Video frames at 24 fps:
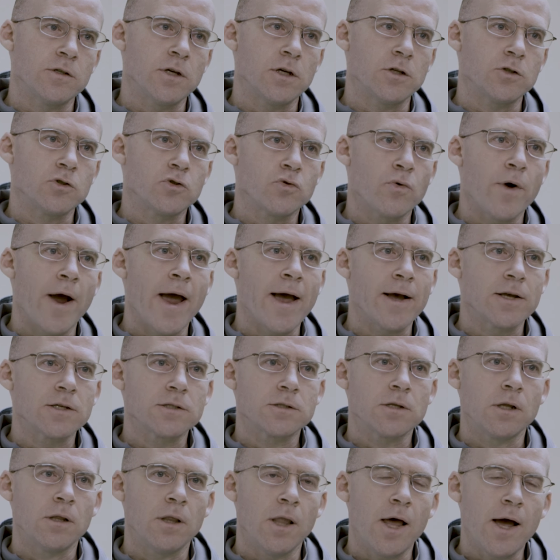is it
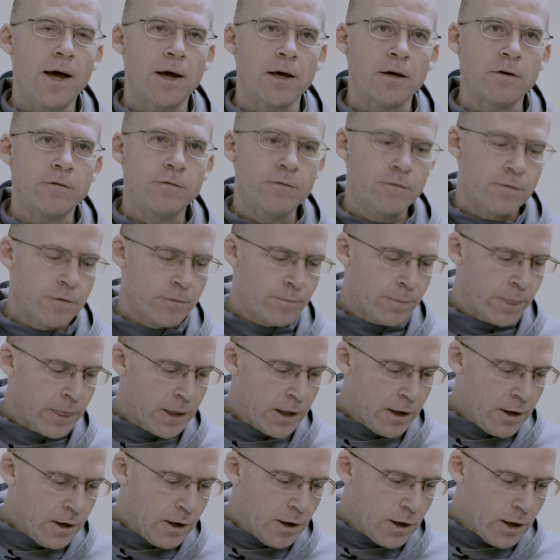tracks the life
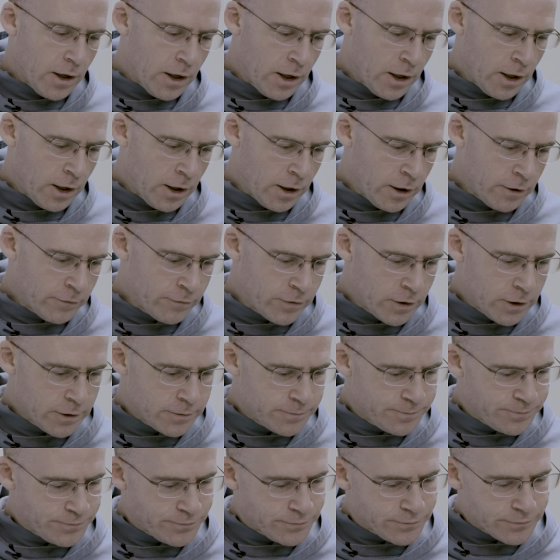of
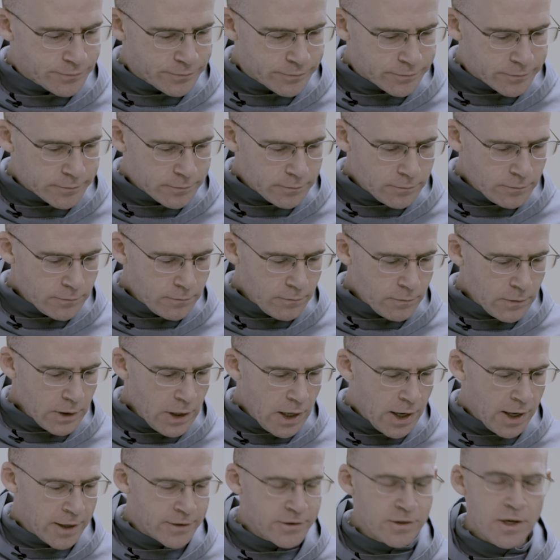
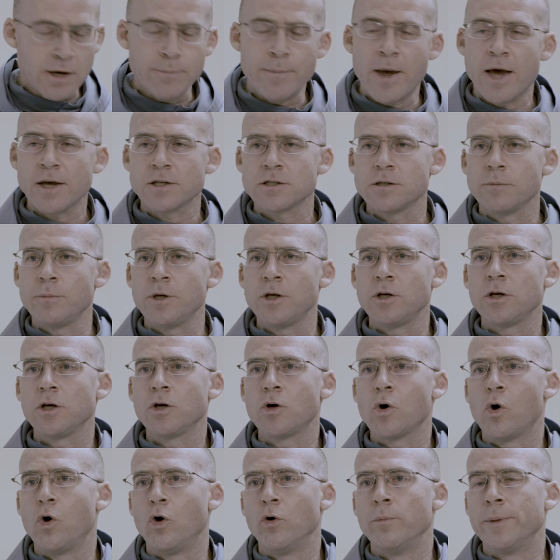uh, St.
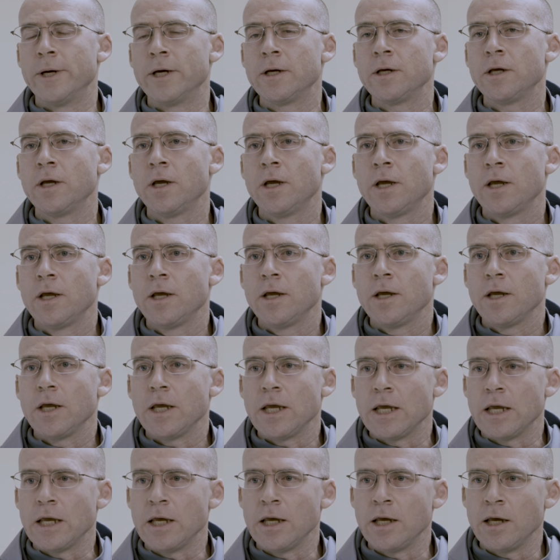Maximilian Kolbe
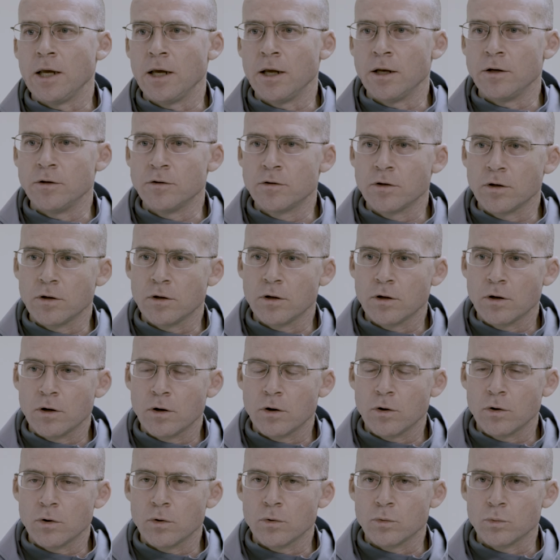and
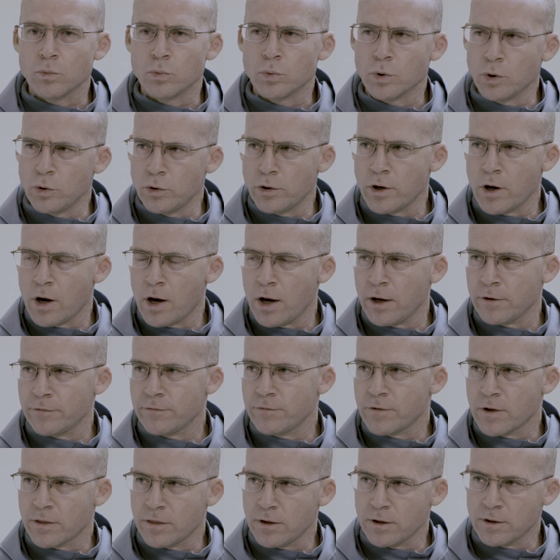
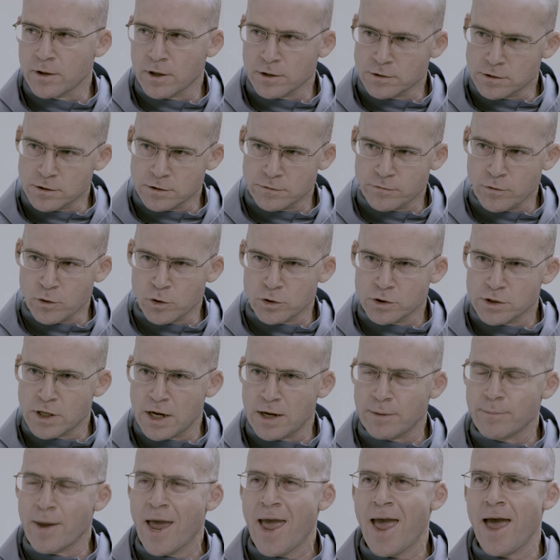Rudolf, I think that's his first
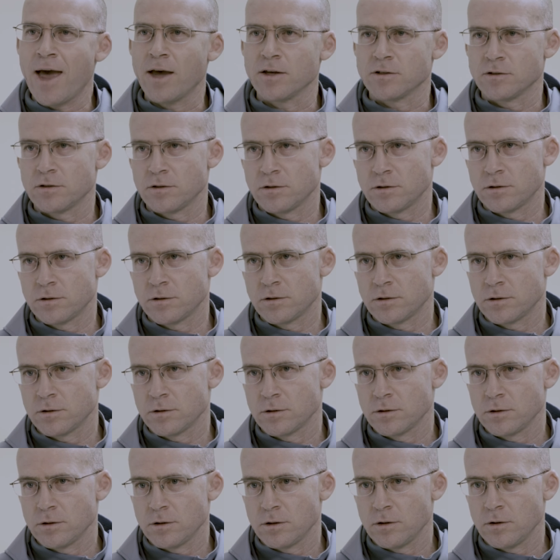name, Hess,
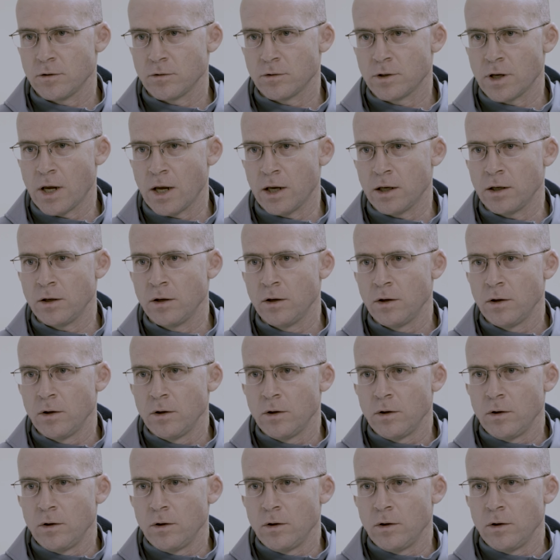okay,